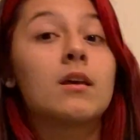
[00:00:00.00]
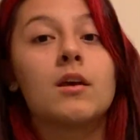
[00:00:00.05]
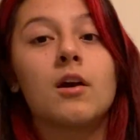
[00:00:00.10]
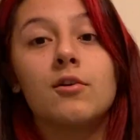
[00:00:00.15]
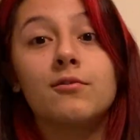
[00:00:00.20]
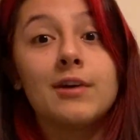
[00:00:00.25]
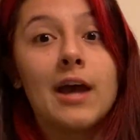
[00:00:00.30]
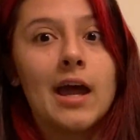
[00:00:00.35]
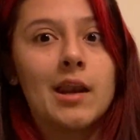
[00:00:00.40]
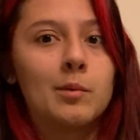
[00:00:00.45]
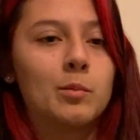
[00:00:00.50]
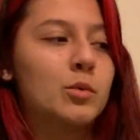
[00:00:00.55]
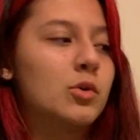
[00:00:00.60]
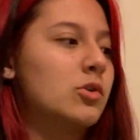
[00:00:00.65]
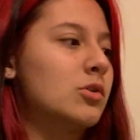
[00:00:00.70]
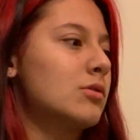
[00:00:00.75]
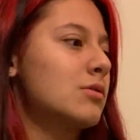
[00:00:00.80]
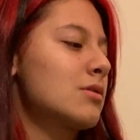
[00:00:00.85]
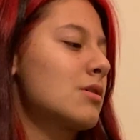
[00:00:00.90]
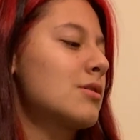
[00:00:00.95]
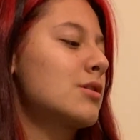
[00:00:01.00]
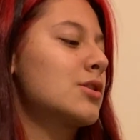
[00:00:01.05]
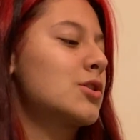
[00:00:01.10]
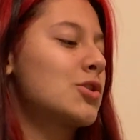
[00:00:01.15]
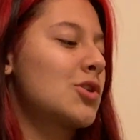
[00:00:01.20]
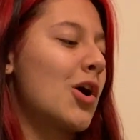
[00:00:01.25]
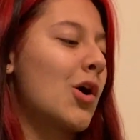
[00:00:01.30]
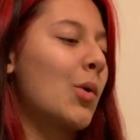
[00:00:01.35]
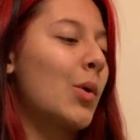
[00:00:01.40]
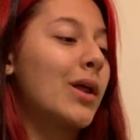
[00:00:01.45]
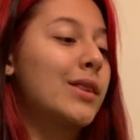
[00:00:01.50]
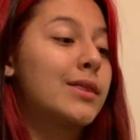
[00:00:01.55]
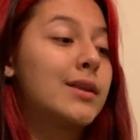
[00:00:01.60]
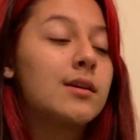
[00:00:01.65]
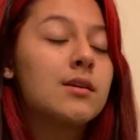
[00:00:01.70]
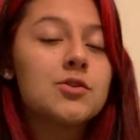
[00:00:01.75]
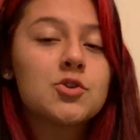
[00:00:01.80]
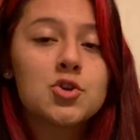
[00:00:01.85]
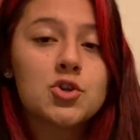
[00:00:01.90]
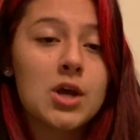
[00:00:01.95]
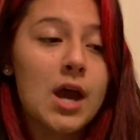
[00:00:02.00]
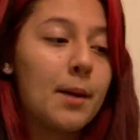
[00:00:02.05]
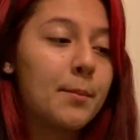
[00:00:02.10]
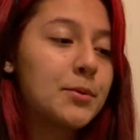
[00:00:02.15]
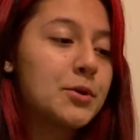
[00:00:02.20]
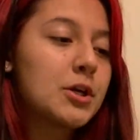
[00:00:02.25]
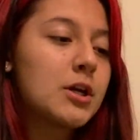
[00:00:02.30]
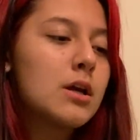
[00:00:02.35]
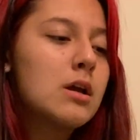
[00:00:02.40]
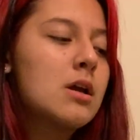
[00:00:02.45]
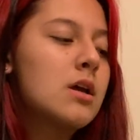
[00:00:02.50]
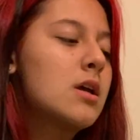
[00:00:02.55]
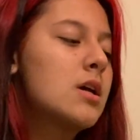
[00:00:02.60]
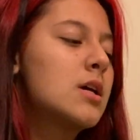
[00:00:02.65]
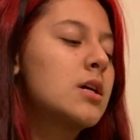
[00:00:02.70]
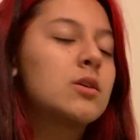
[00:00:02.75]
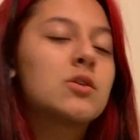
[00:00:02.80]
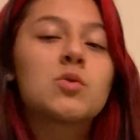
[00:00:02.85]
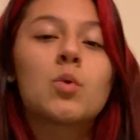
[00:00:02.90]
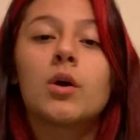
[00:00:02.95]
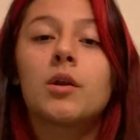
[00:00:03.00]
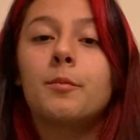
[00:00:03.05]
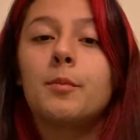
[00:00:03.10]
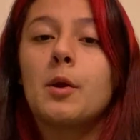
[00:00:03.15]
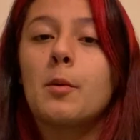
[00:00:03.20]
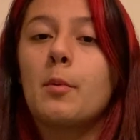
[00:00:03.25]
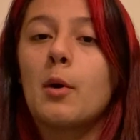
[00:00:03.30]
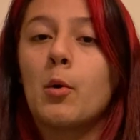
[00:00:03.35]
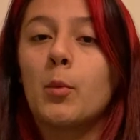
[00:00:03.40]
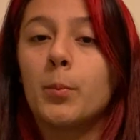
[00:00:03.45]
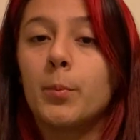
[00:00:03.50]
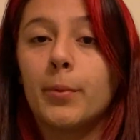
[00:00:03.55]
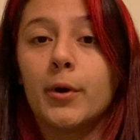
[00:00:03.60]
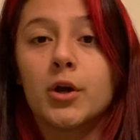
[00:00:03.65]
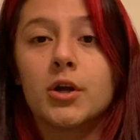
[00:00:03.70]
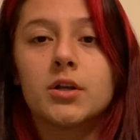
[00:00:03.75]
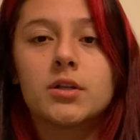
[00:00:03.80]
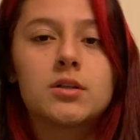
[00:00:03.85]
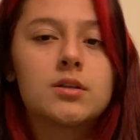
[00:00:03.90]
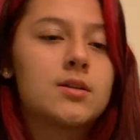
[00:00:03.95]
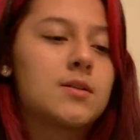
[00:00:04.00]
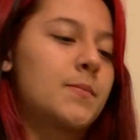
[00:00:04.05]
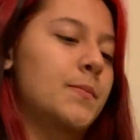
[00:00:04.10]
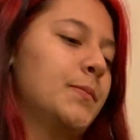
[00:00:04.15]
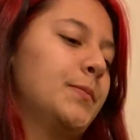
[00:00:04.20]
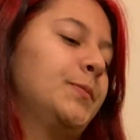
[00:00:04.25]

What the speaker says: of Animals. So this chapter is going to be about birds.